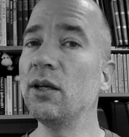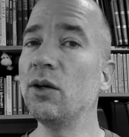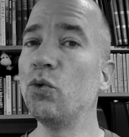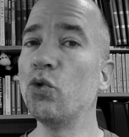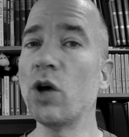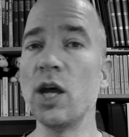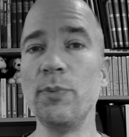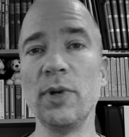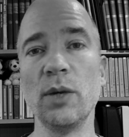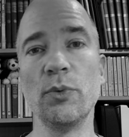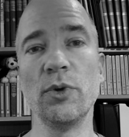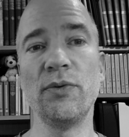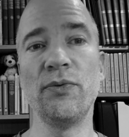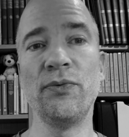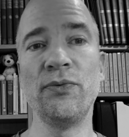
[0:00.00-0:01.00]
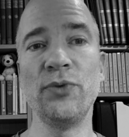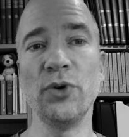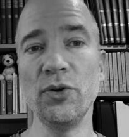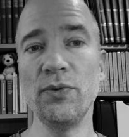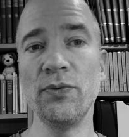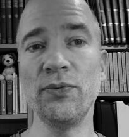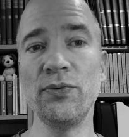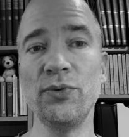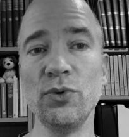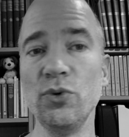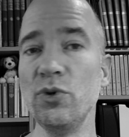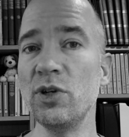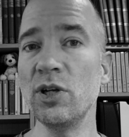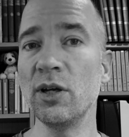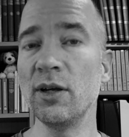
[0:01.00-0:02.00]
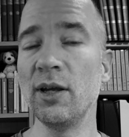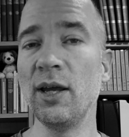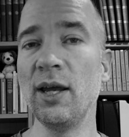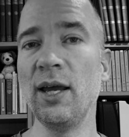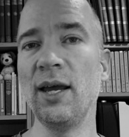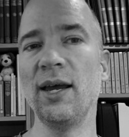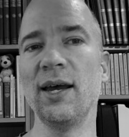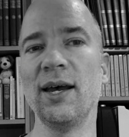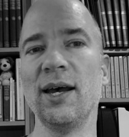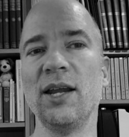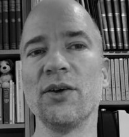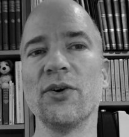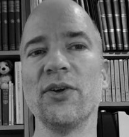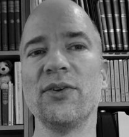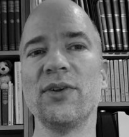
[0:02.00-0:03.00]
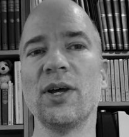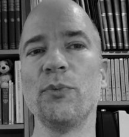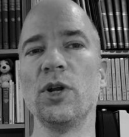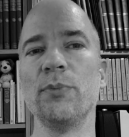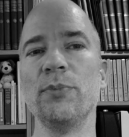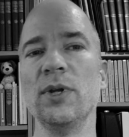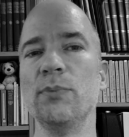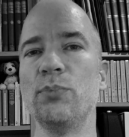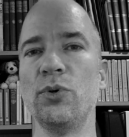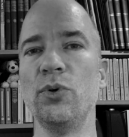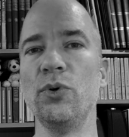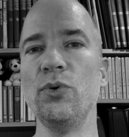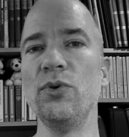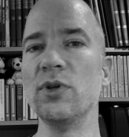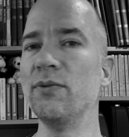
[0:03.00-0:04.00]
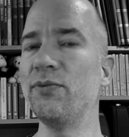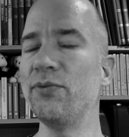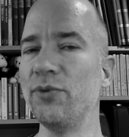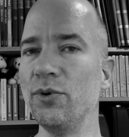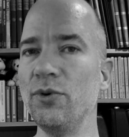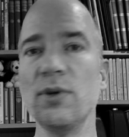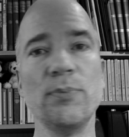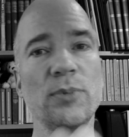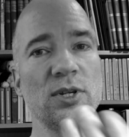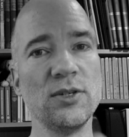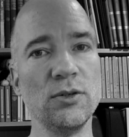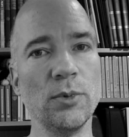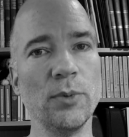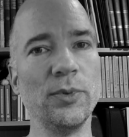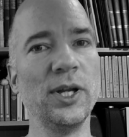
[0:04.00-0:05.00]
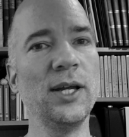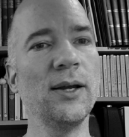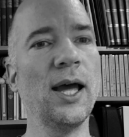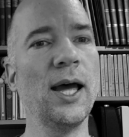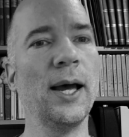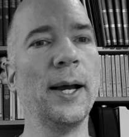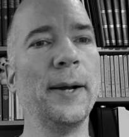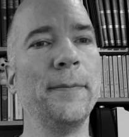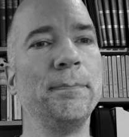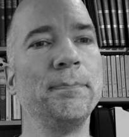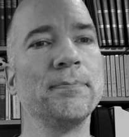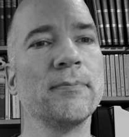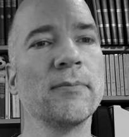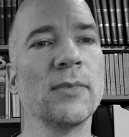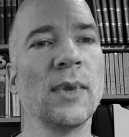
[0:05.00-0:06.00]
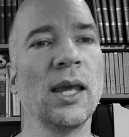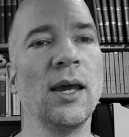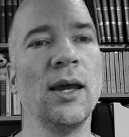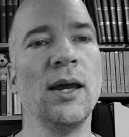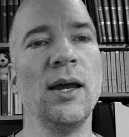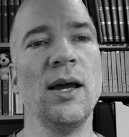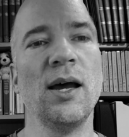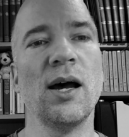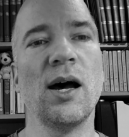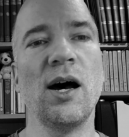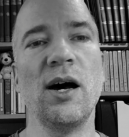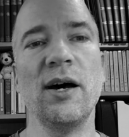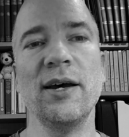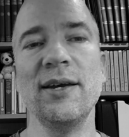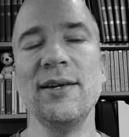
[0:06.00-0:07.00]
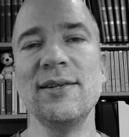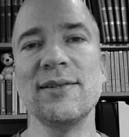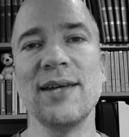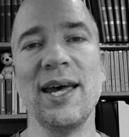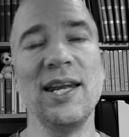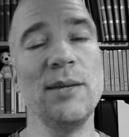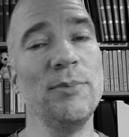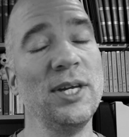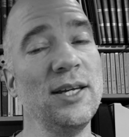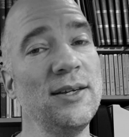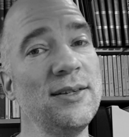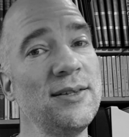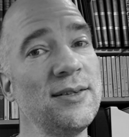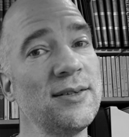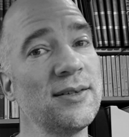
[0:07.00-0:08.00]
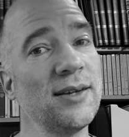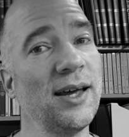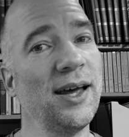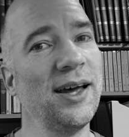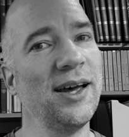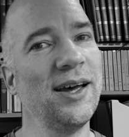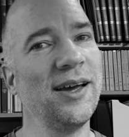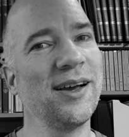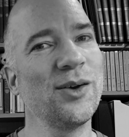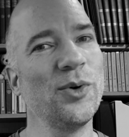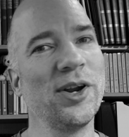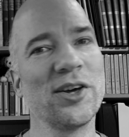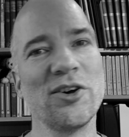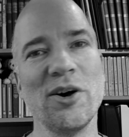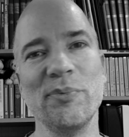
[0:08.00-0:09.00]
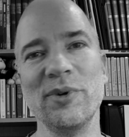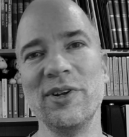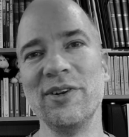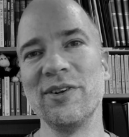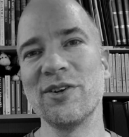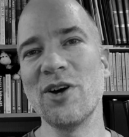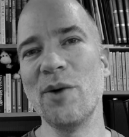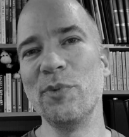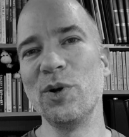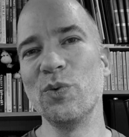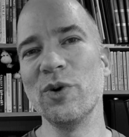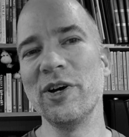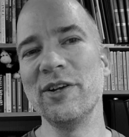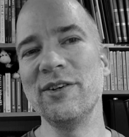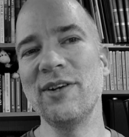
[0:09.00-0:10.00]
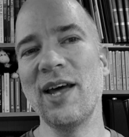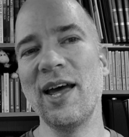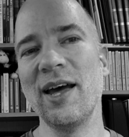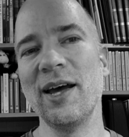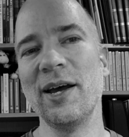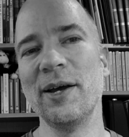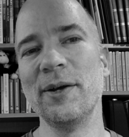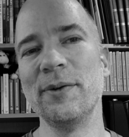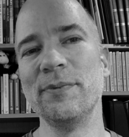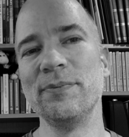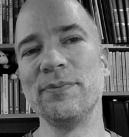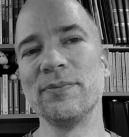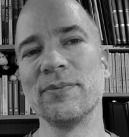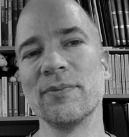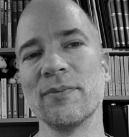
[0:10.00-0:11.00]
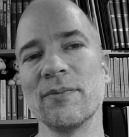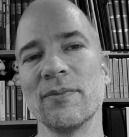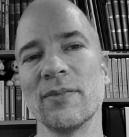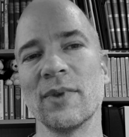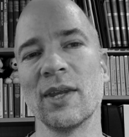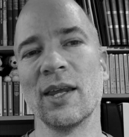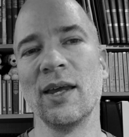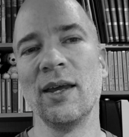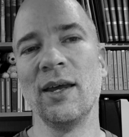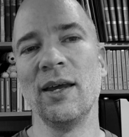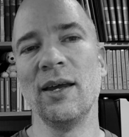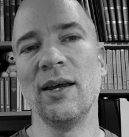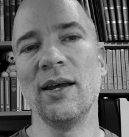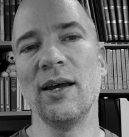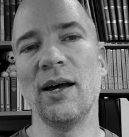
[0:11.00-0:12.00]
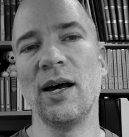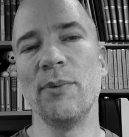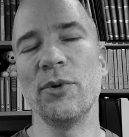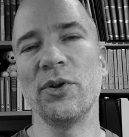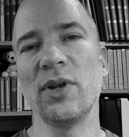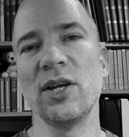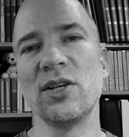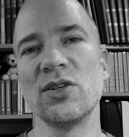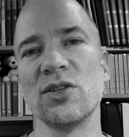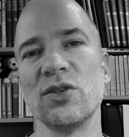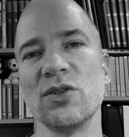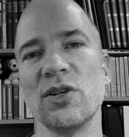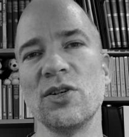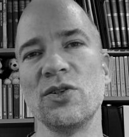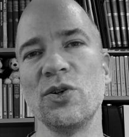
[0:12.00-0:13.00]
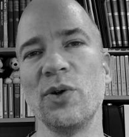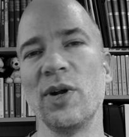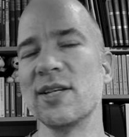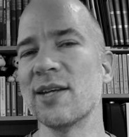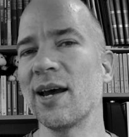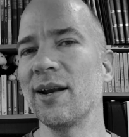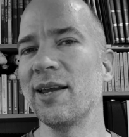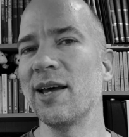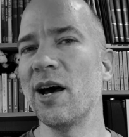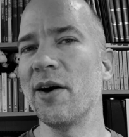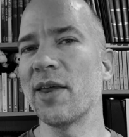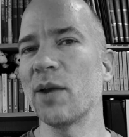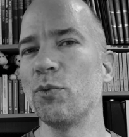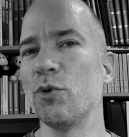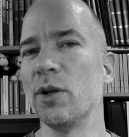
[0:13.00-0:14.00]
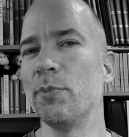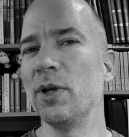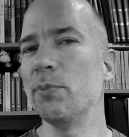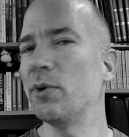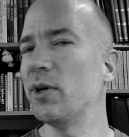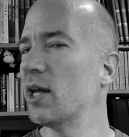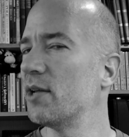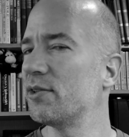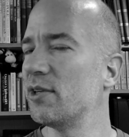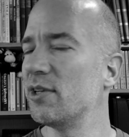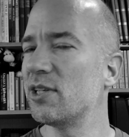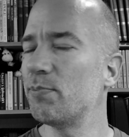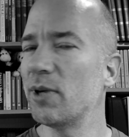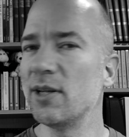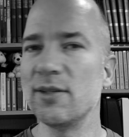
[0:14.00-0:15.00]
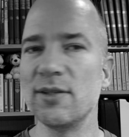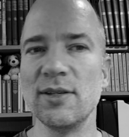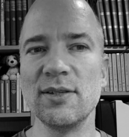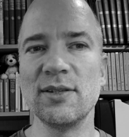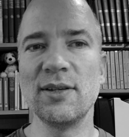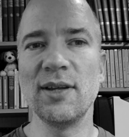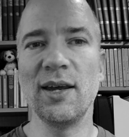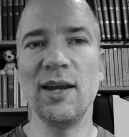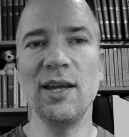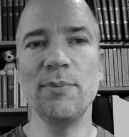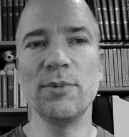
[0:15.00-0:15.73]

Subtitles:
rhyming with food, And of course, that would have been prudent food, presumably. Eyes, enemies, quite a common one. I'm not sure exactly how that would have been pronounced in Spenser's day,